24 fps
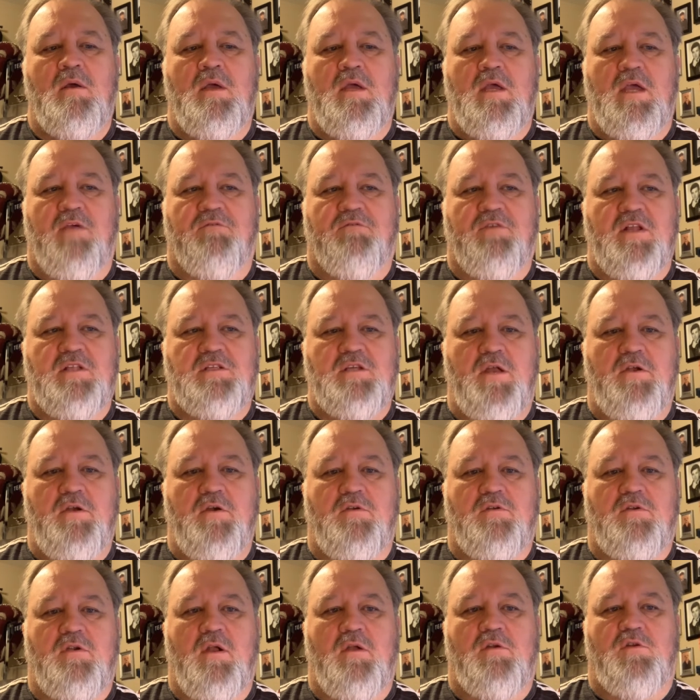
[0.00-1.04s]
If it's
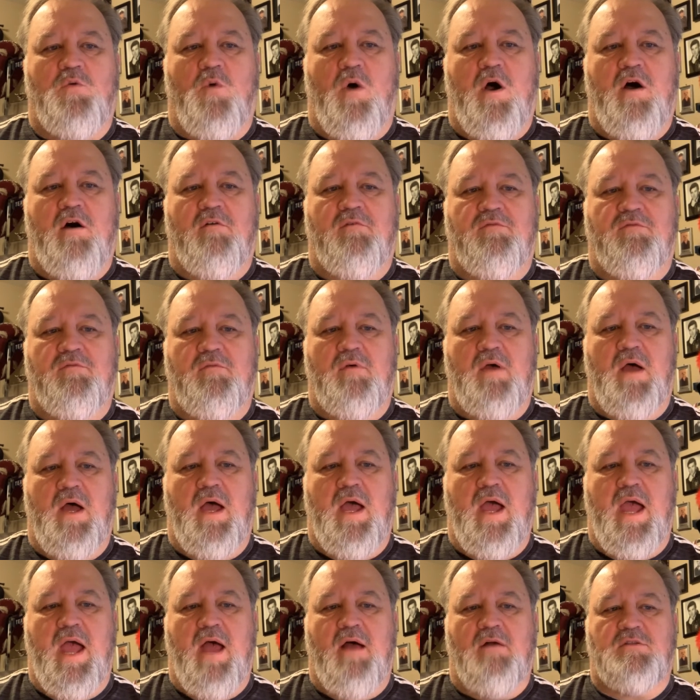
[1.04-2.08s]
under 12 uh,
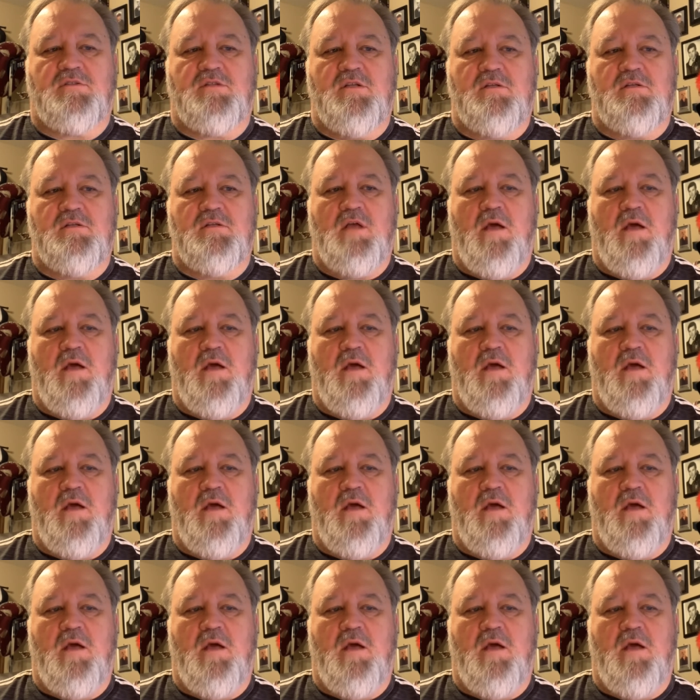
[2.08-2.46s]
ounces,